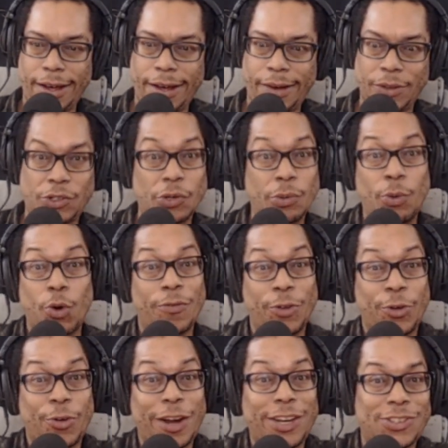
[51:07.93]
with some more of the
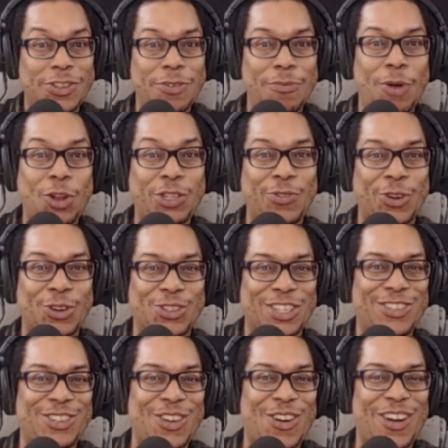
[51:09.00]
greatest in the multiverse.
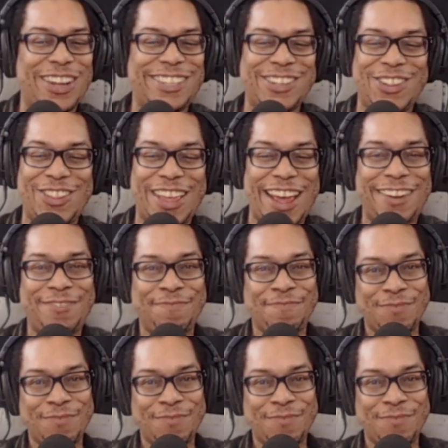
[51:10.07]
And so until then,